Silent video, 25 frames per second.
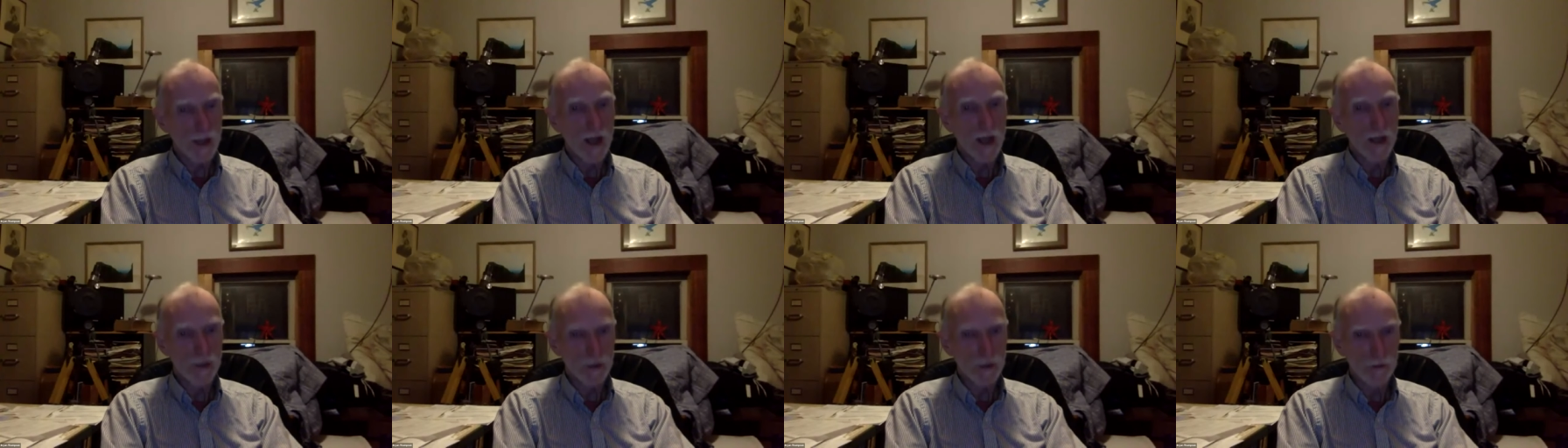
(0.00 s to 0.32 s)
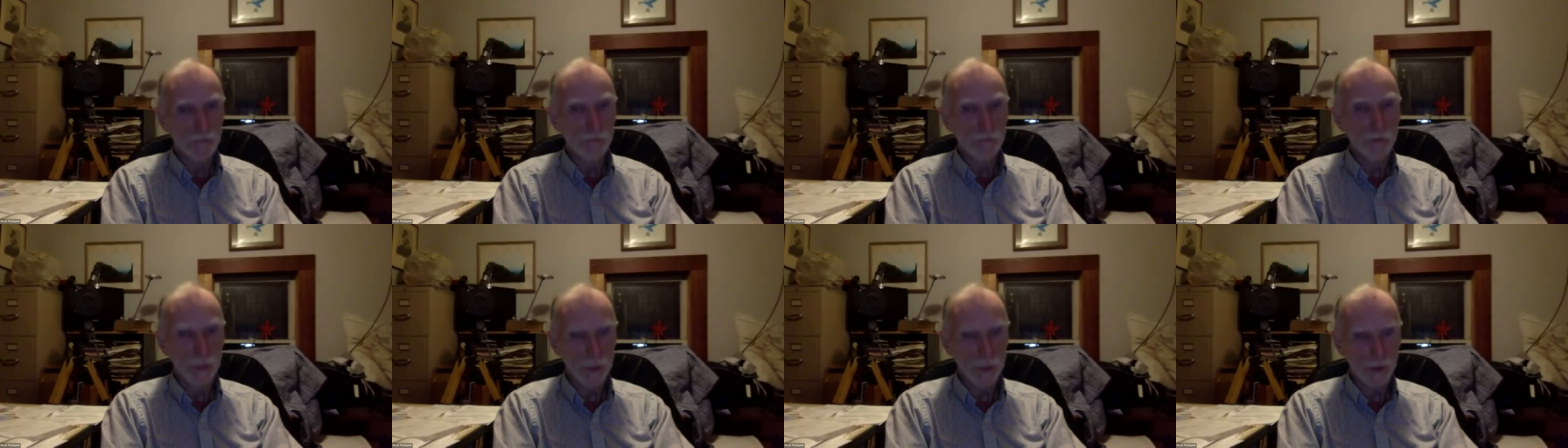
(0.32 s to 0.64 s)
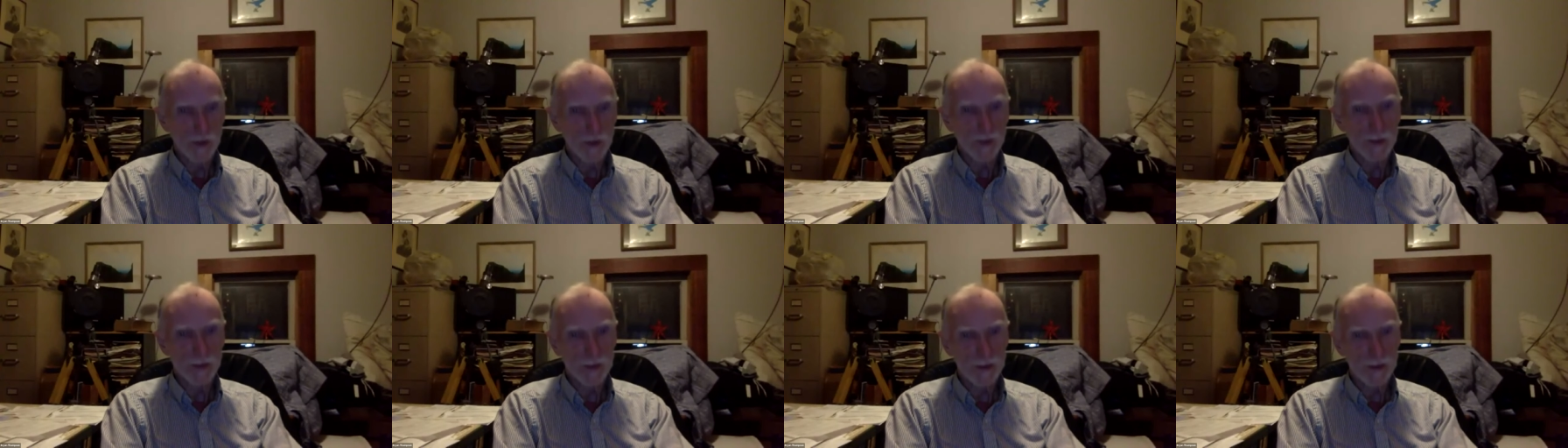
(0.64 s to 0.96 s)
I
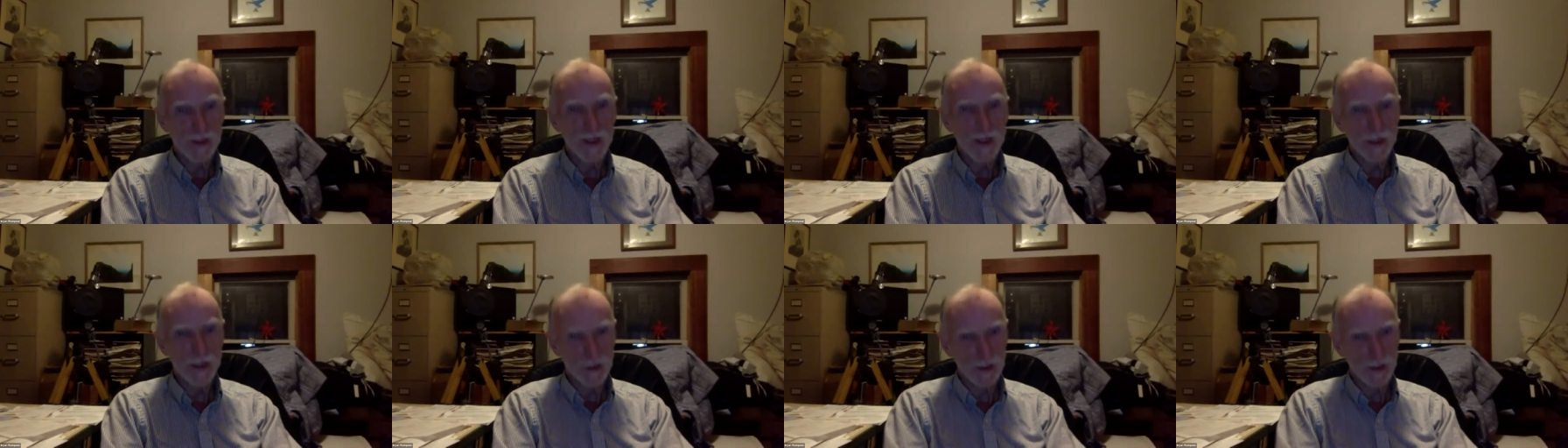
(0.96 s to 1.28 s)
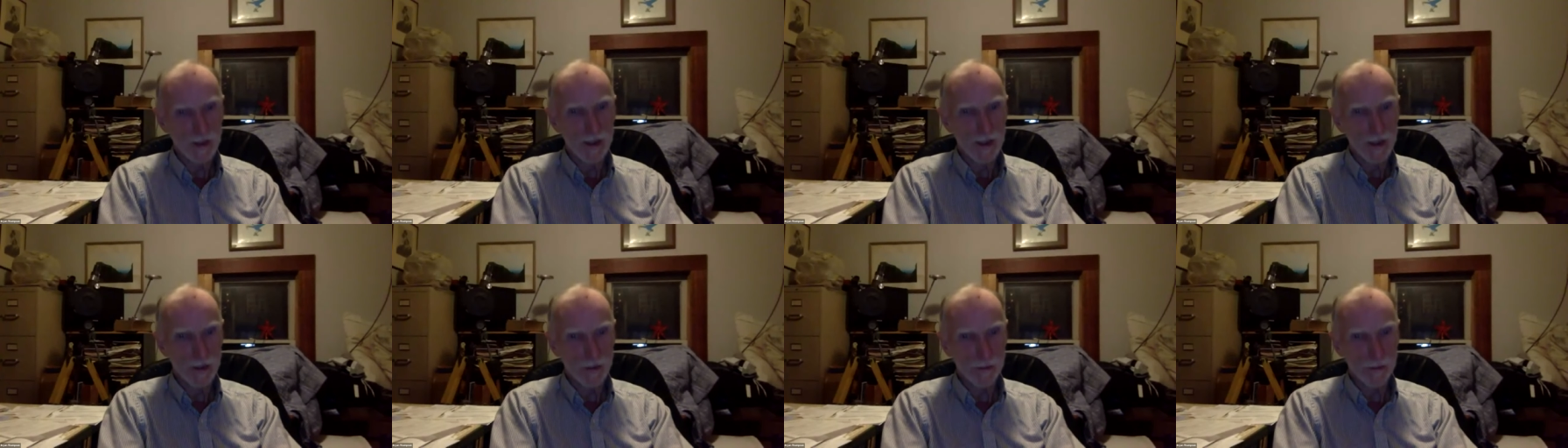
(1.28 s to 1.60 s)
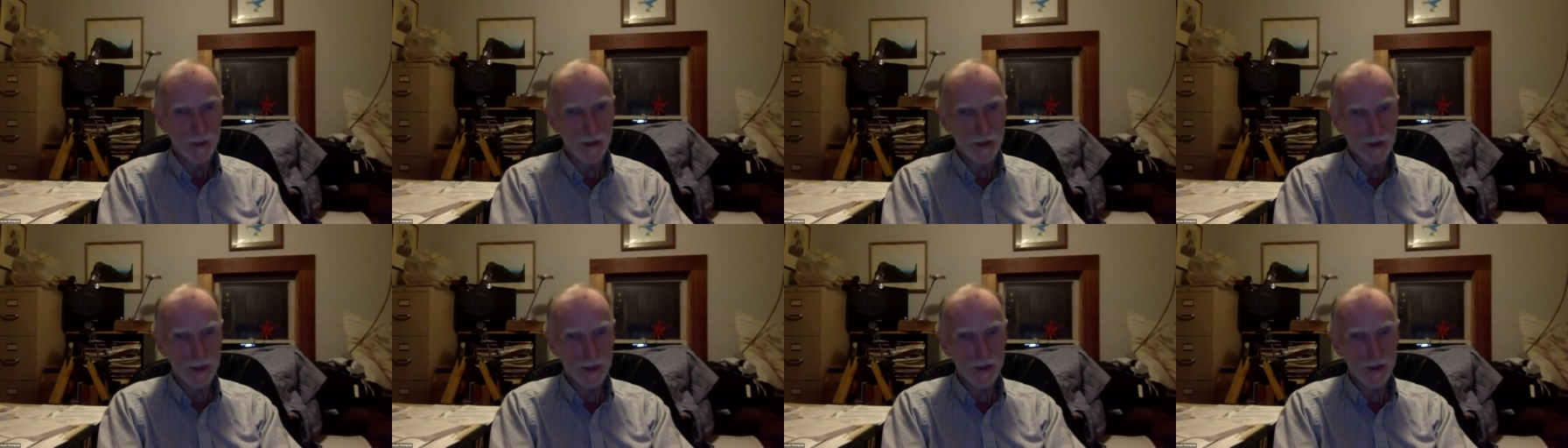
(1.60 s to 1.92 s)
really dedicated
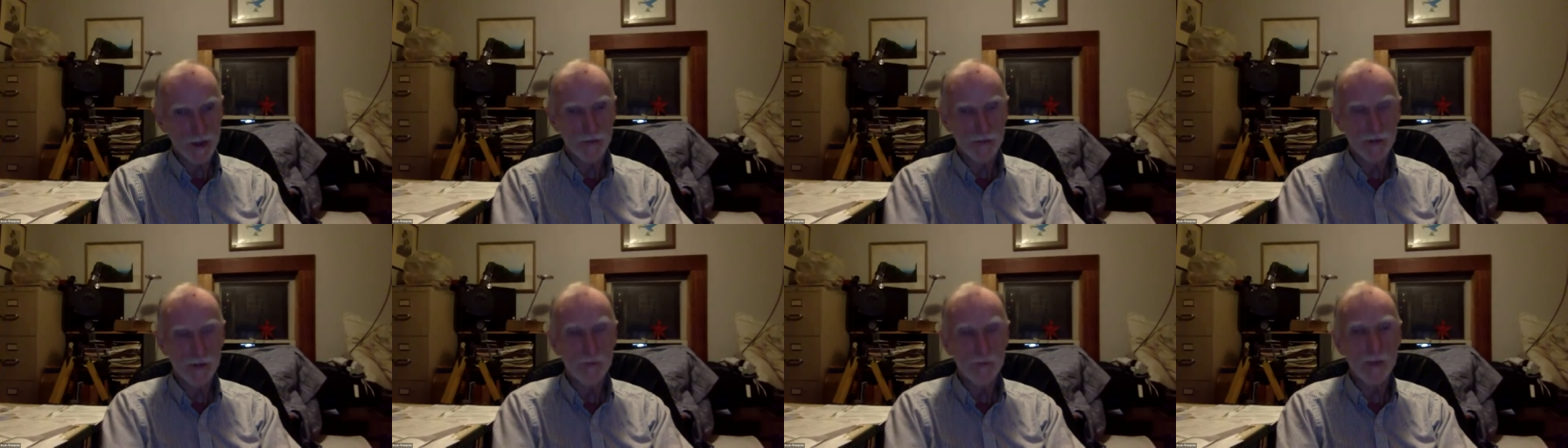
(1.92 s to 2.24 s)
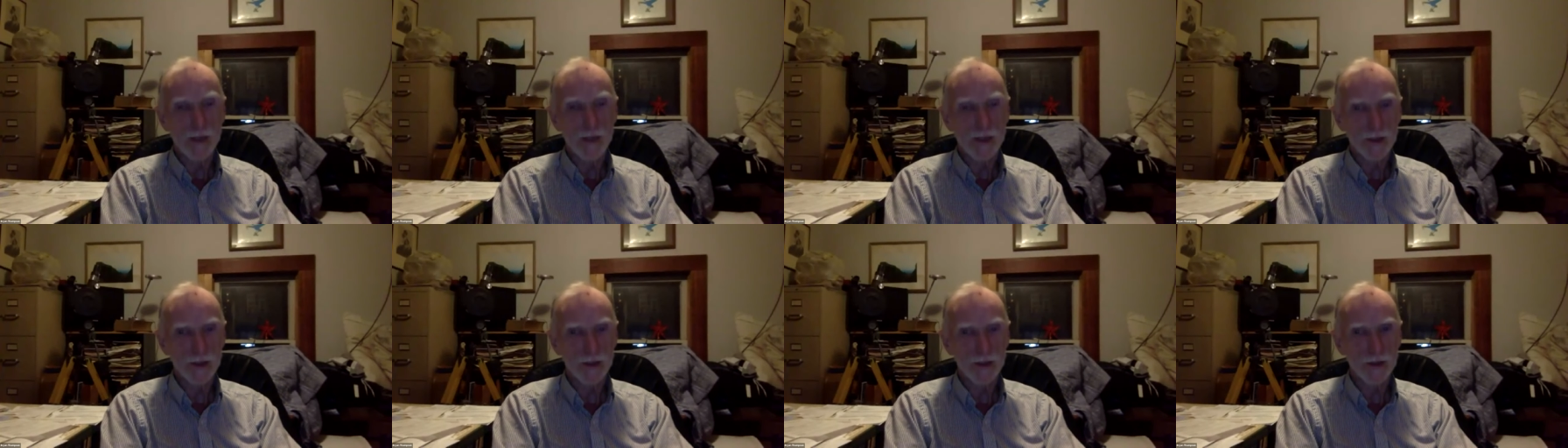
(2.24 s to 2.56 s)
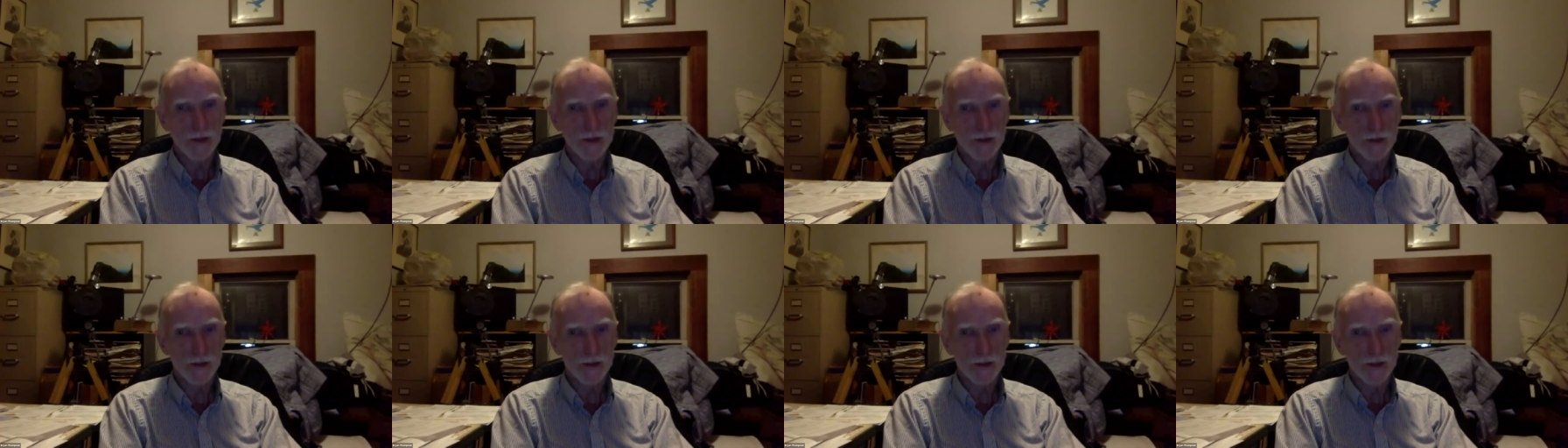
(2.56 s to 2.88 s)
myself to making
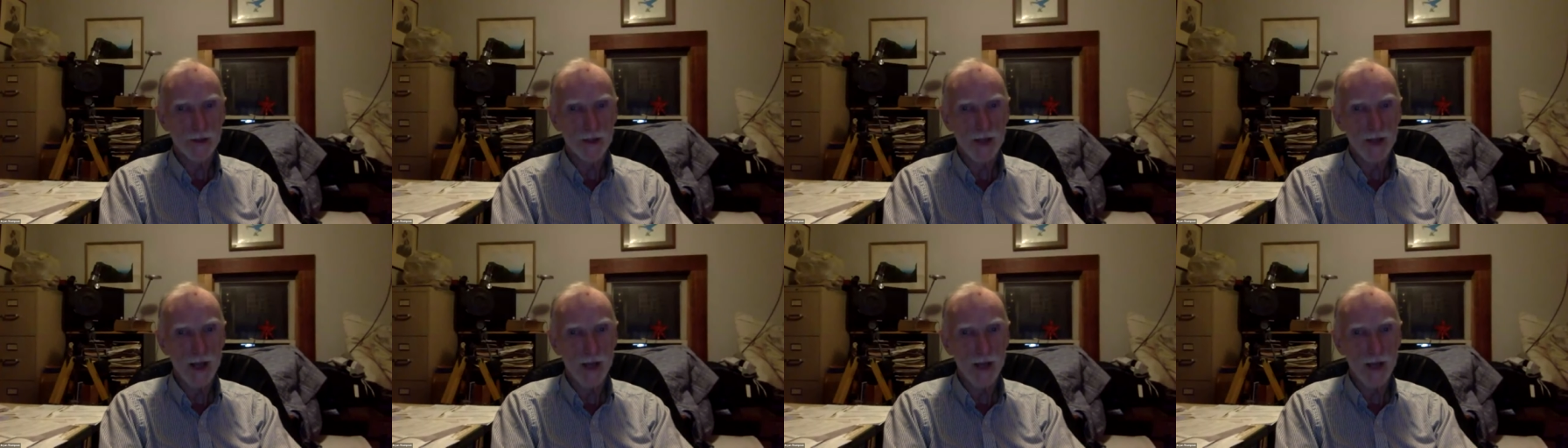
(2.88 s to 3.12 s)
sure this